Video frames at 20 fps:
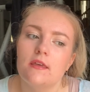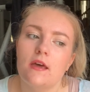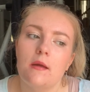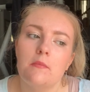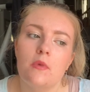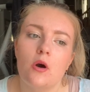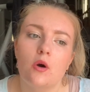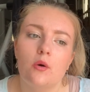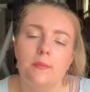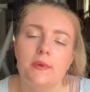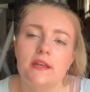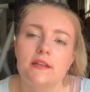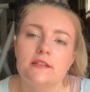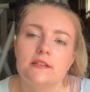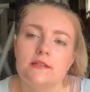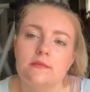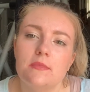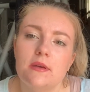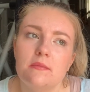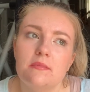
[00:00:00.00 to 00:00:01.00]
I'm hoping
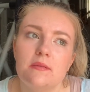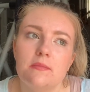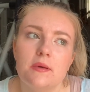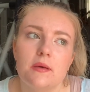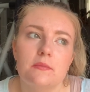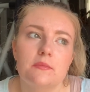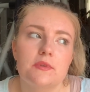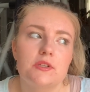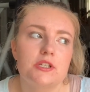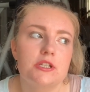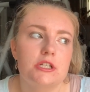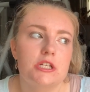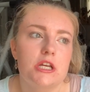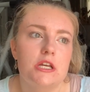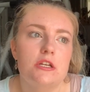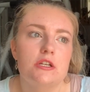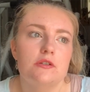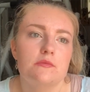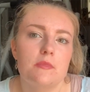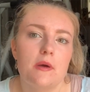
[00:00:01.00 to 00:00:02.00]
to maybe be able to
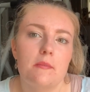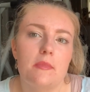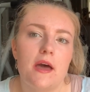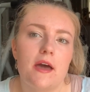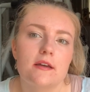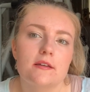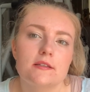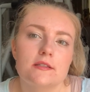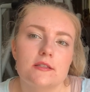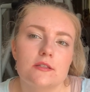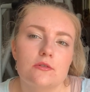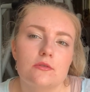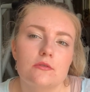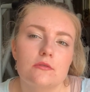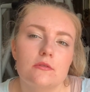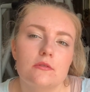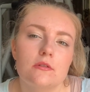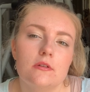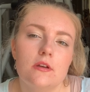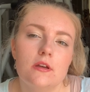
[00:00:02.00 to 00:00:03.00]
change my bag
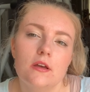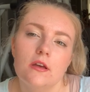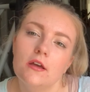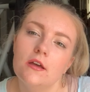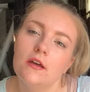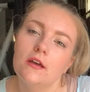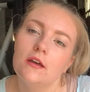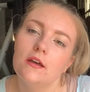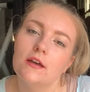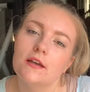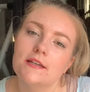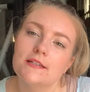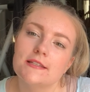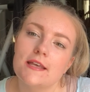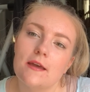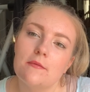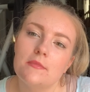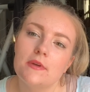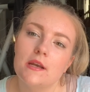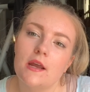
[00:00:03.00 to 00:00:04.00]
soon. Because
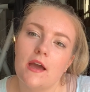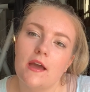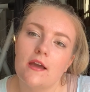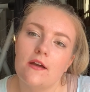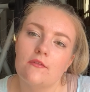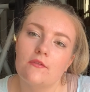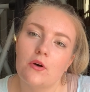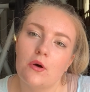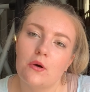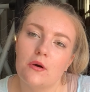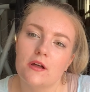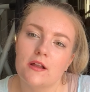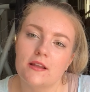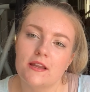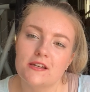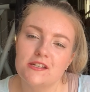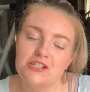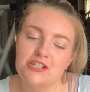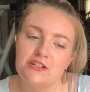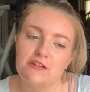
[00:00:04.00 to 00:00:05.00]
I mean, I have a whole
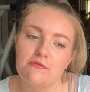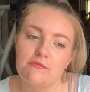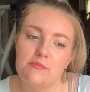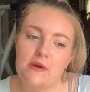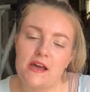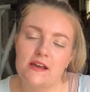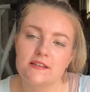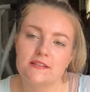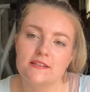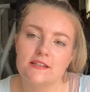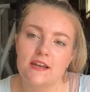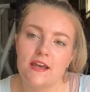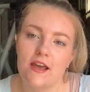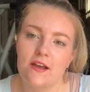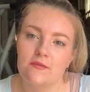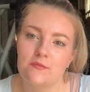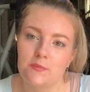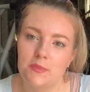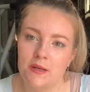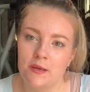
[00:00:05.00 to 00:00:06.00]
collection of bags that I
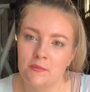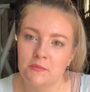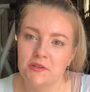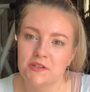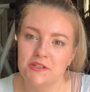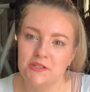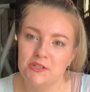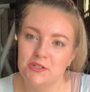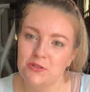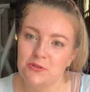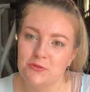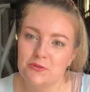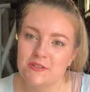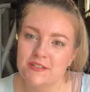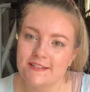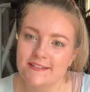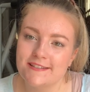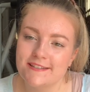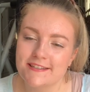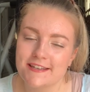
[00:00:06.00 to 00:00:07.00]
haven't been able to use
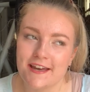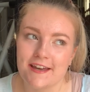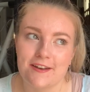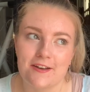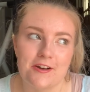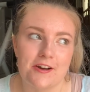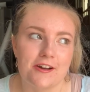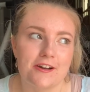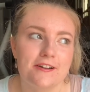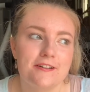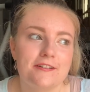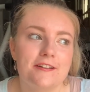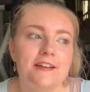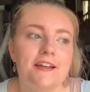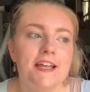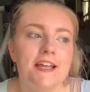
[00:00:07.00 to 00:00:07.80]
and it's kind of hard.